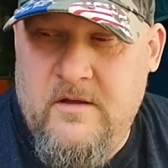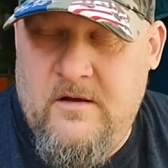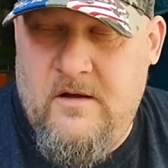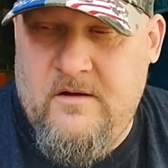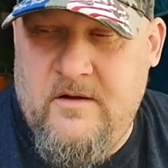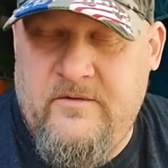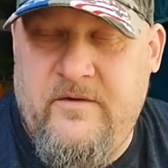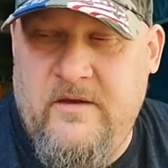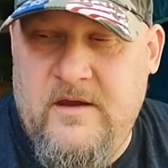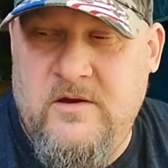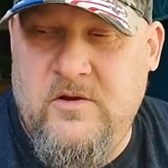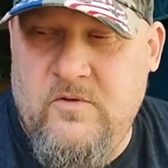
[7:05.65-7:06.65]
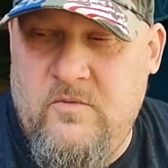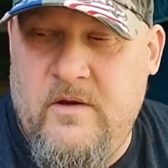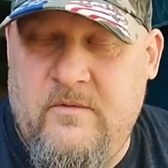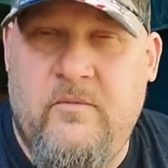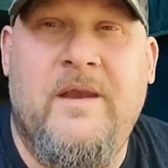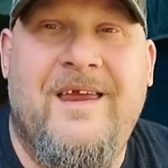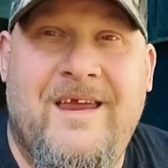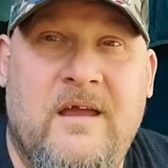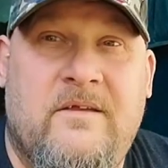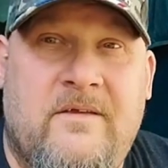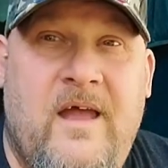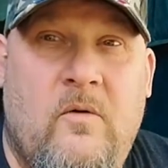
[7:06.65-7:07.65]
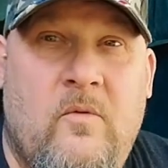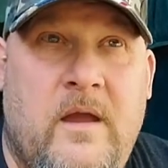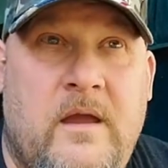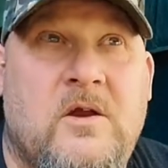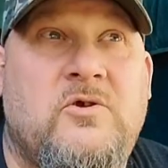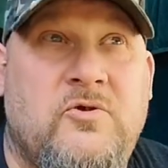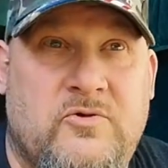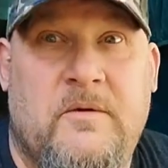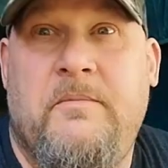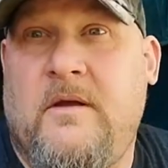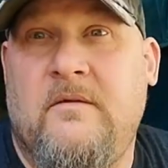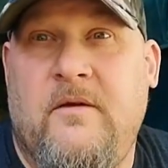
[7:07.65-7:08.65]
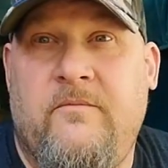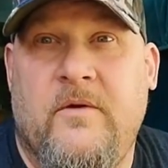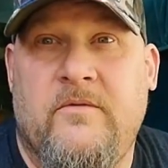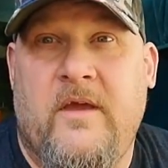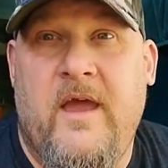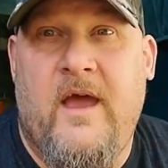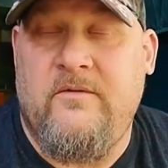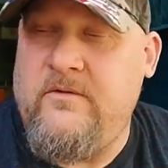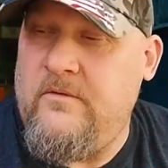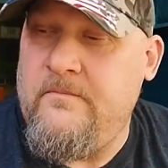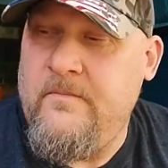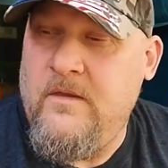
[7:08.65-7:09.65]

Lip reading: because when he gets that way, it's usually because he feels he has to.